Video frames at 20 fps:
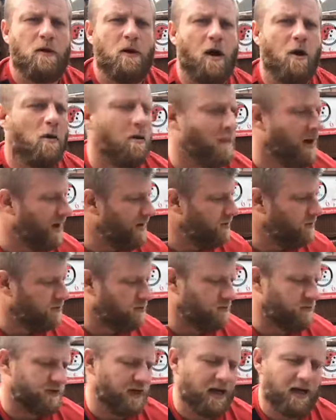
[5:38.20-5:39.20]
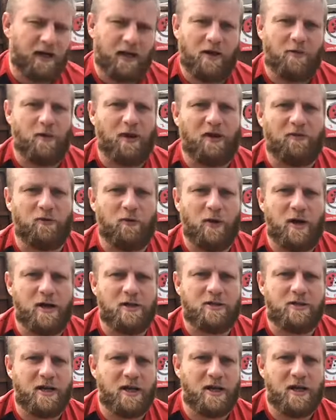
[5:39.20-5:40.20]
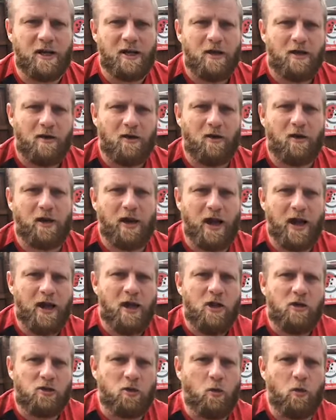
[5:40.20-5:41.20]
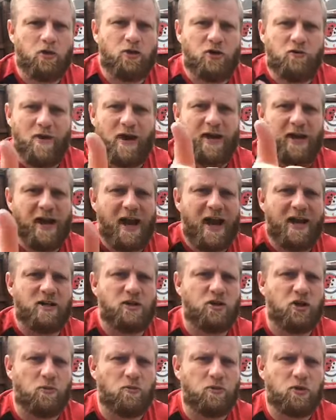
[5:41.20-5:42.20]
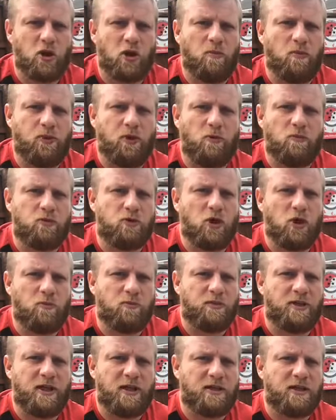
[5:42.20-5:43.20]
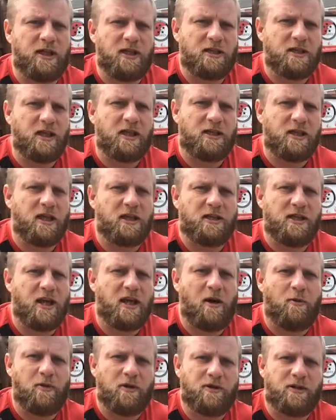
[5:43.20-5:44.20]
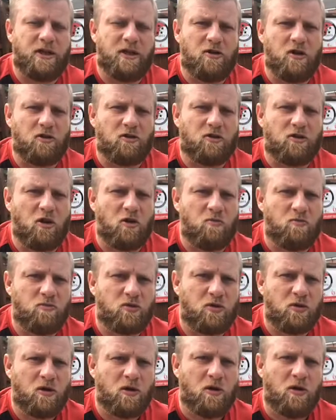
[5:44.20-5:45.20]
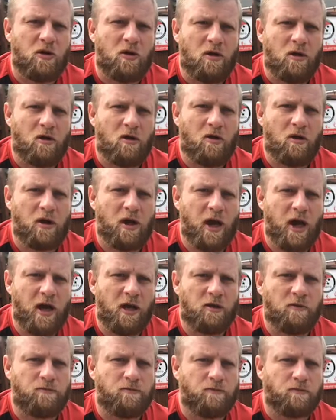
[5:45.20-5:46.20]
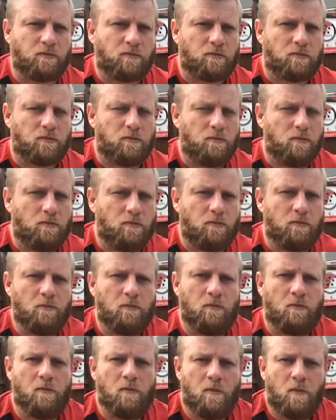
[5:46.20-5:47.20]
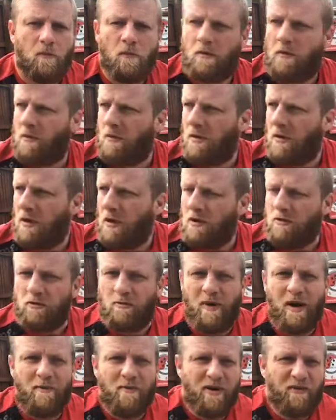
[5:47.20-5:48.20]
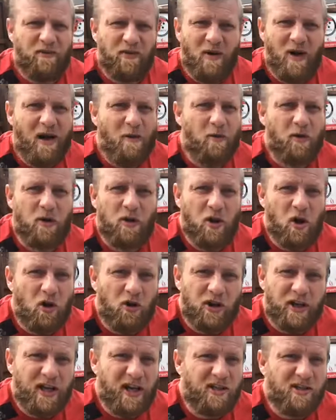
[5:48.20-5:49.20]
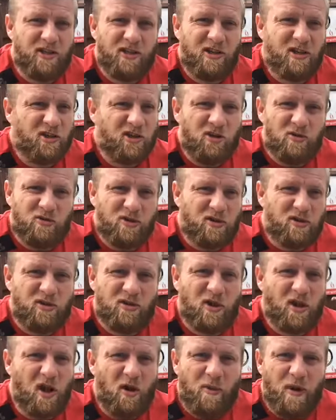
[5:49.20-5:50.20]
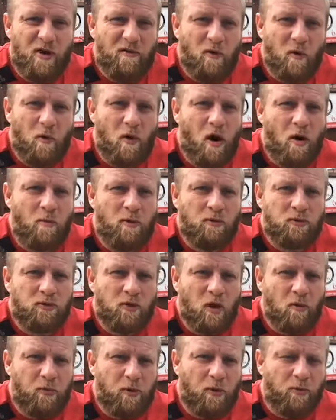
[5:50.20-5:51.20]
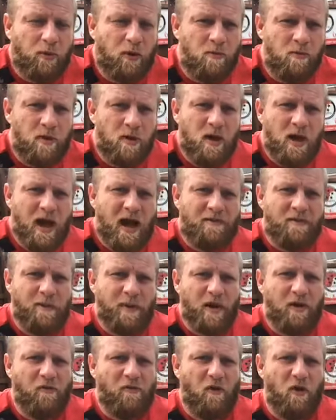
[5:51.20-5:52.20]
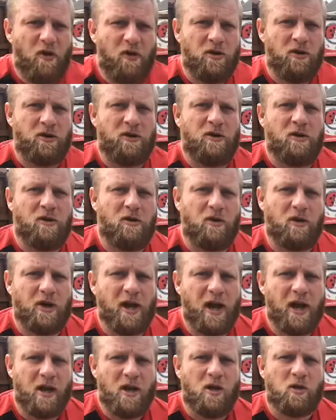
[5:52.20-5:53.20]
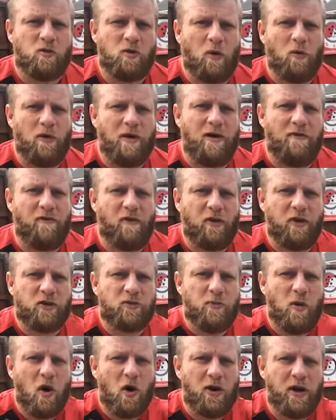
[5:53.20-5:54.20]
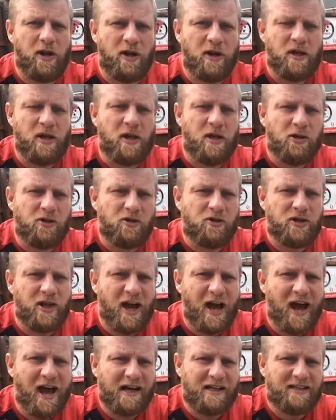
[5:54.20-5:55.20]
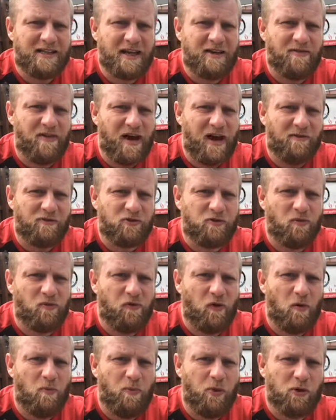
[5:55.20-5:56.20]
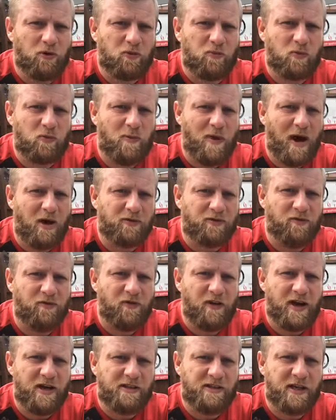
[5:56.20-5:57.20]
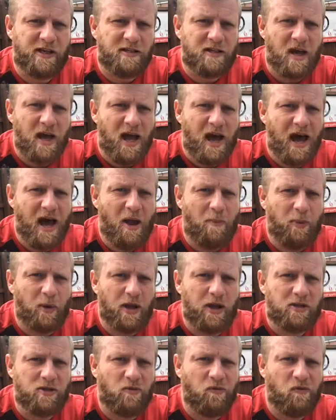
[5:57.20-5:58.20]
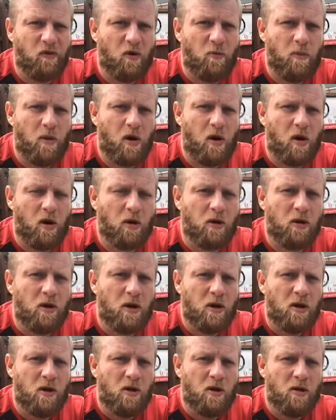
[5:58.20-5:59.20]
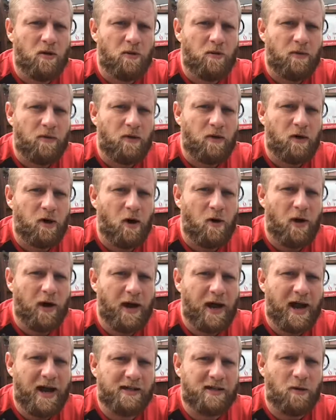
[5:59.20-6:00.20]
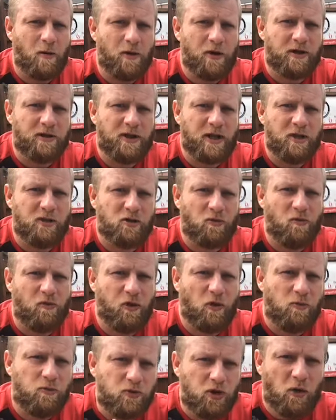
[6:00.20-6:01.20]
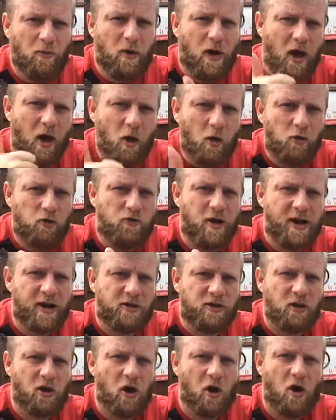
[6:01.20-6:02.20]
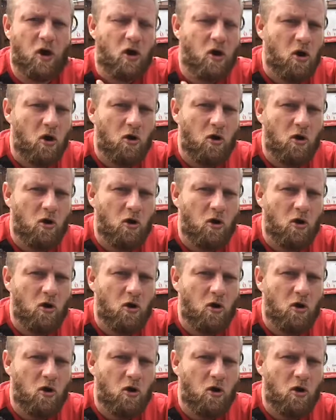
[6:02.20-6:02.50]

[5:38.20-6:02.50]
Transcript: Oh, we might do some tackling. We'll have to wait and see, okay? So once you're ready, guys, thumbs up, tick, tick, tick, tick, tick. I want to see those thumbs. Okay. So remember, if you are one of the older kids, you can use this as a little bit of a warm-up. It's not a problem. Have a bit of fun. Okay. That's what we're here for this morning. Just get active, have some fun, put some smiles on faces, and play some football. Come on, guys. I want to see some thumbs up. Who's ready to go?